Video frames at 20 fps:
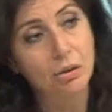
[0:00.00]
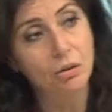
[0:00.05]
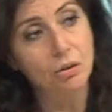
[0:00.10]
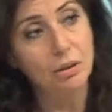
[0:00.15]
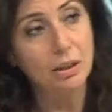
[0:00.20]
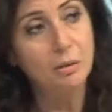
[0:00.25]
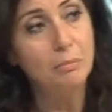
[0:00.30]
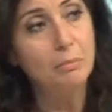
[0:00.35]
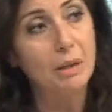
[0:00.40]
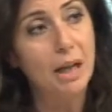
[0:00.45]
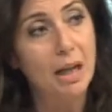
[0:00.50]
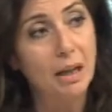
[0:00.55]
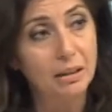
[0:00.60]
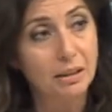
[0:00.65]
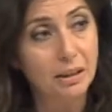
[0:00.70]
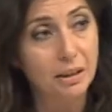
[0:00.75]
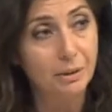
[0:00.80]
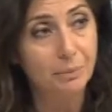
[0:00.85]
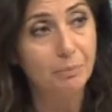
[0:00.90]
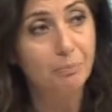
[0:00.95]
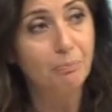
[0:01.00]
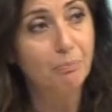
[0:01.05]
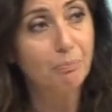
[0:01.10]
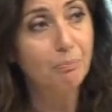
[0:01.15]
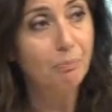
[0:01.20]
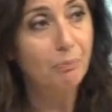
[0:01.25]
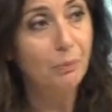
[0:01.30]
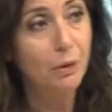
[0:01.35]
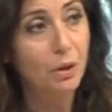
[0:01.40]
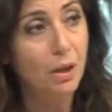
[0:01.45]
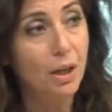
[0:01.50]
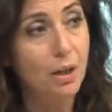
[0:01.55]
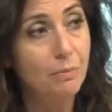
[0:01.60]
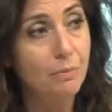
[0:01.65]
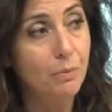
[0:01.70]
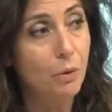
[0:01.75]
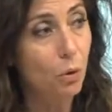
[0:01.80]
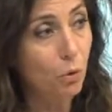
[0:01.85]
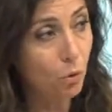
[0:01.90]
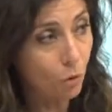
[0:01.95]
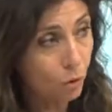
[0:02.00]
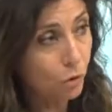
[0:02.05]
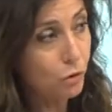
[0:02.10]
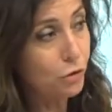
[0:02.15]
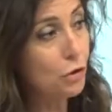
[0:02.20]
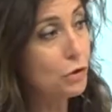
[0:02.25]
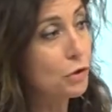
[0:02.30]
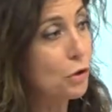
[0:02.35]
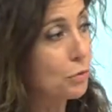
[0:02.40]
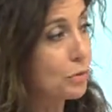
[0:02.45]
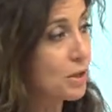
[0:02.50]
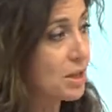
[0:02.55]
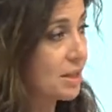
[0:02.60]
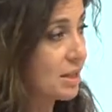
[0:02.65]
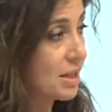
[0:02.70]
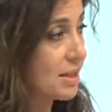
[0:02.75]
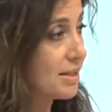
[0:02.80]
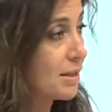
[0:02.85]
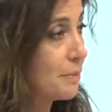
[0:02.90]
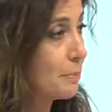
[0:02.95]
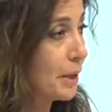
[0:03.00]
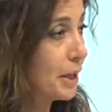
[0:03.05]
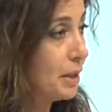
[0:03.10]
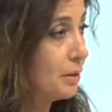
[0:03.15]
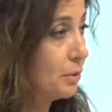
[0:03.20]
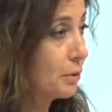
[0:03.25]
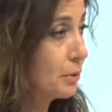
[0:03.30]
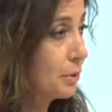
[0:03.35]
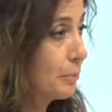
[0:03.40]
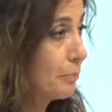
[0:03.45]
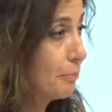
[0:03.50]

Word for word: or Lindbladian, okay, or also known as dissipator.